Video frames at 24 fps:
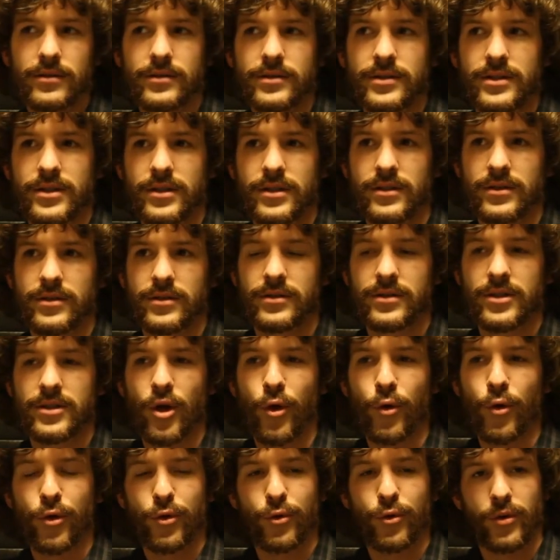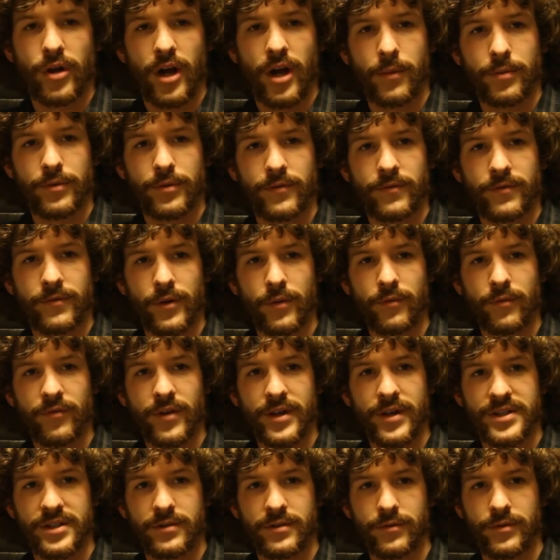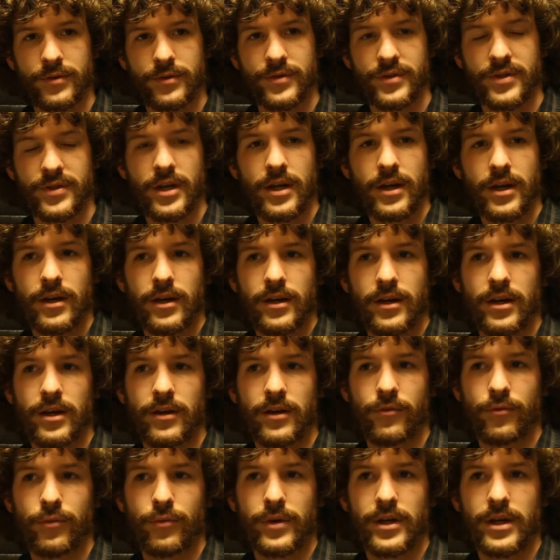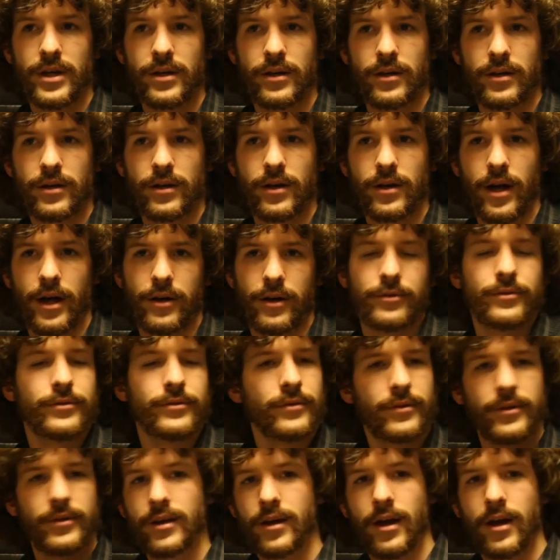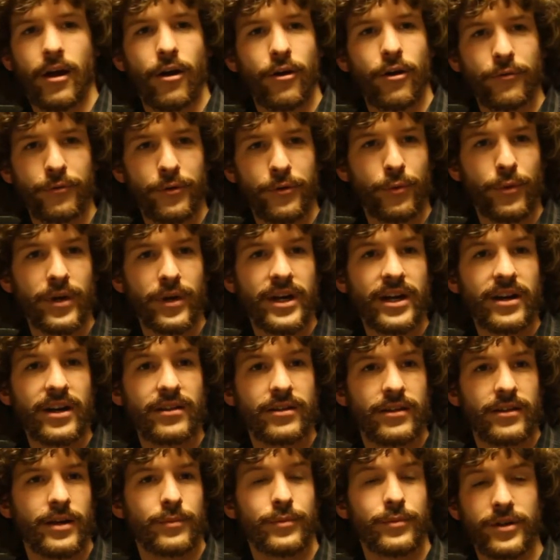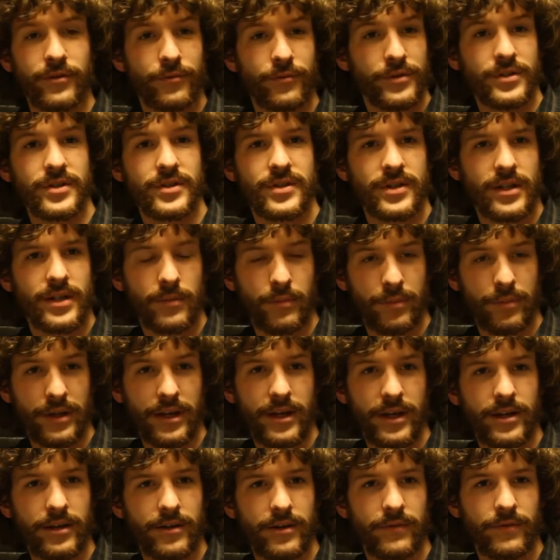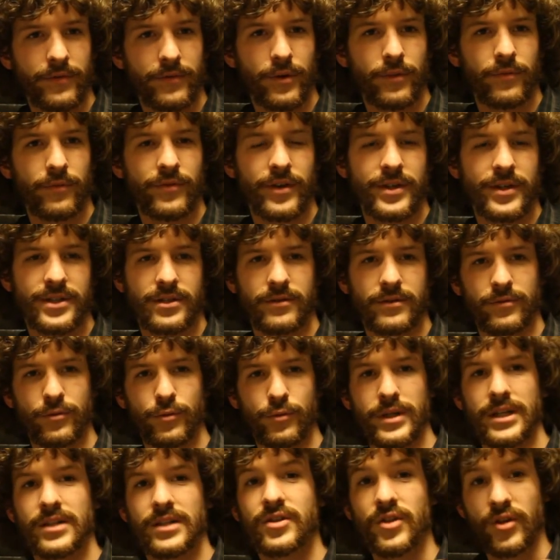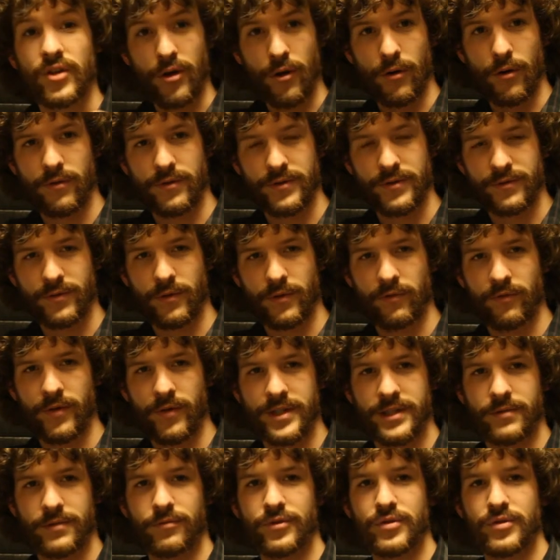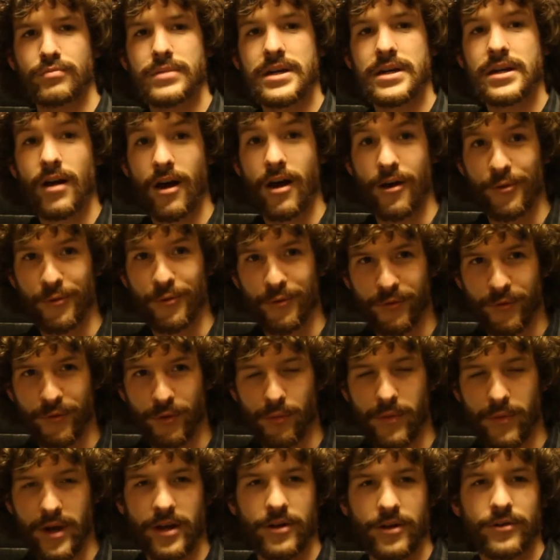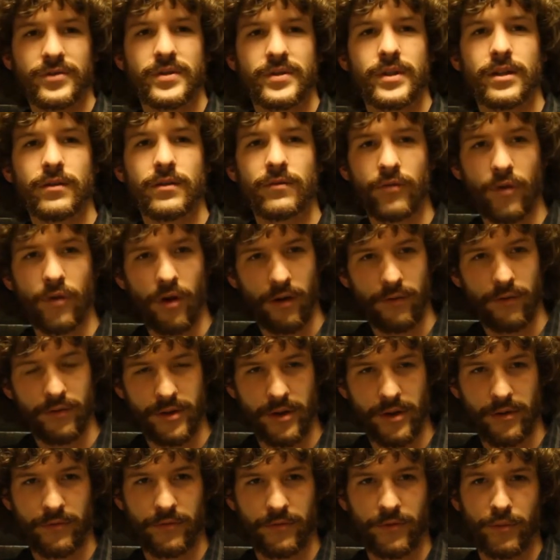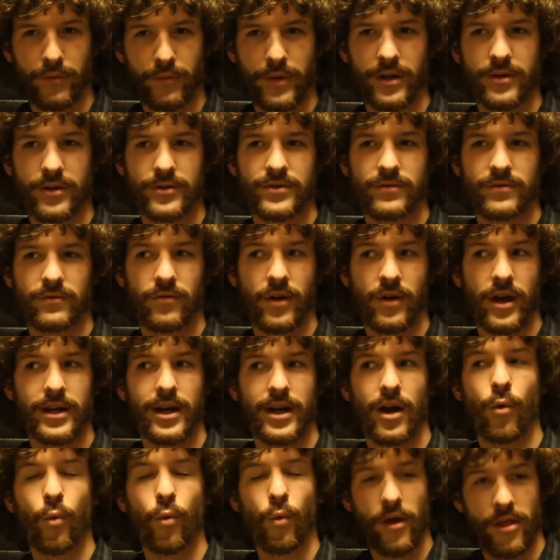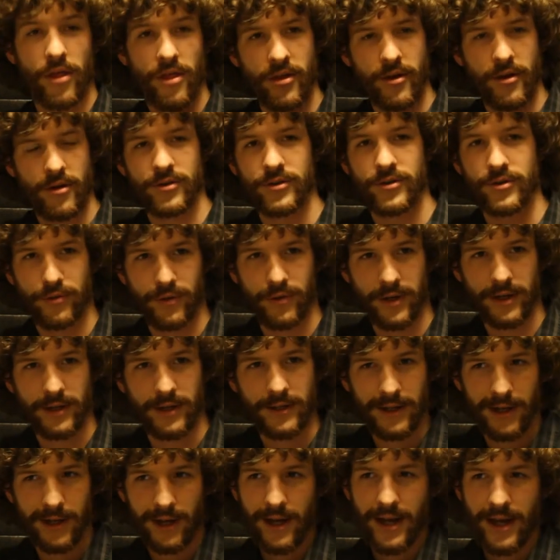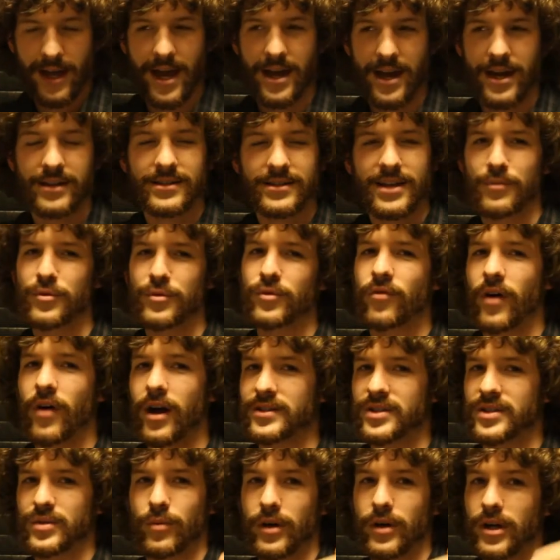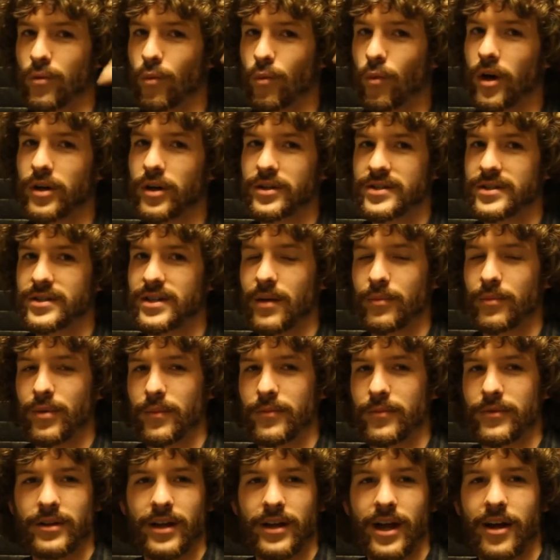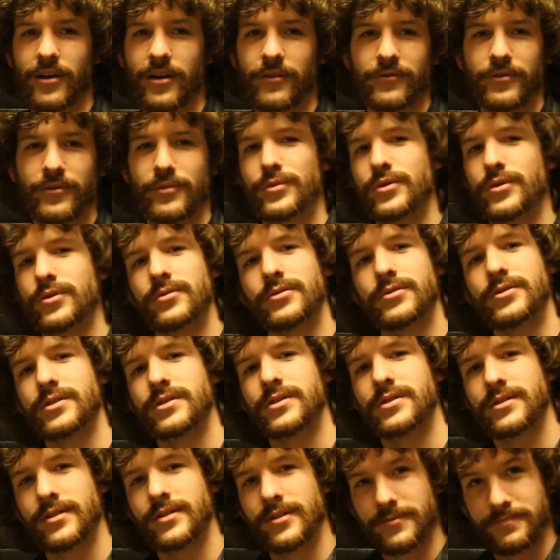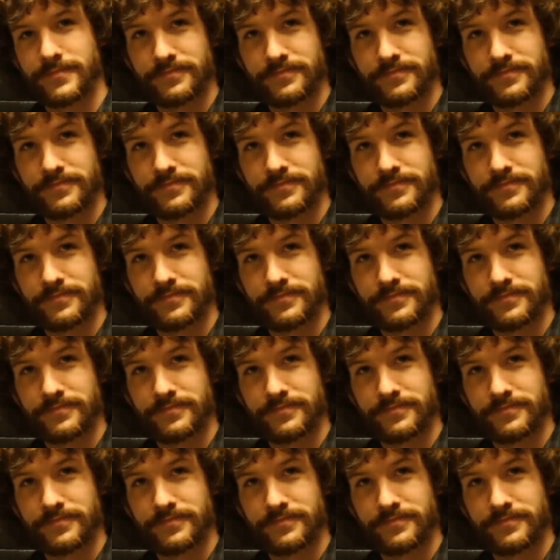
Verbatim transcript: to go through a couple of film festivals. If we, I don't care if we win anything, but if we just get played at a film festival, we get to go to those film festivals and meet other filmmakers, get involved with other filmmakers, and find out what they're doing. And anytime you find somebody one step up the ladder from you, you just